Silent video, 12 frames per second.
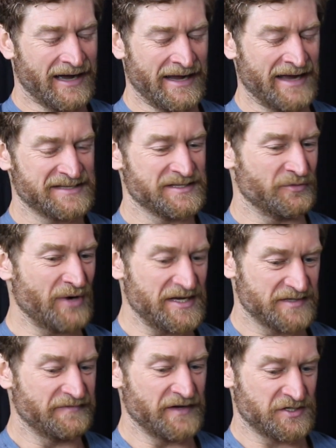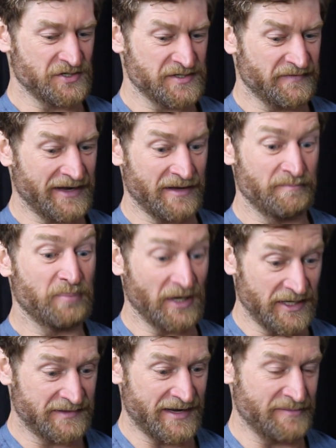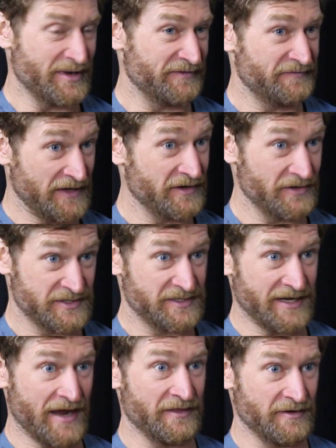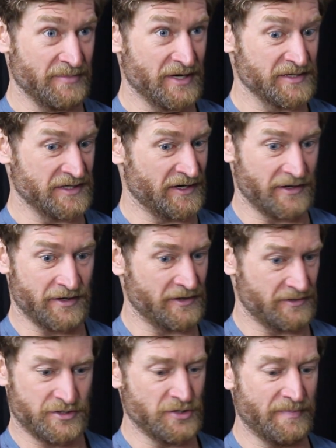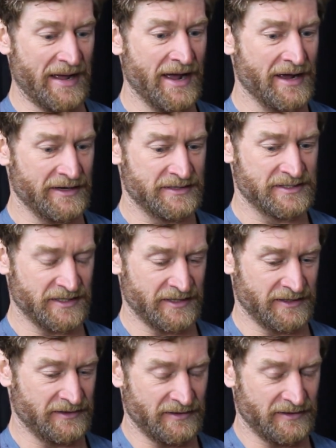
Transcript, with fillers: I asked the race officials if I could buddy tape my fingers together because it hurt too bad to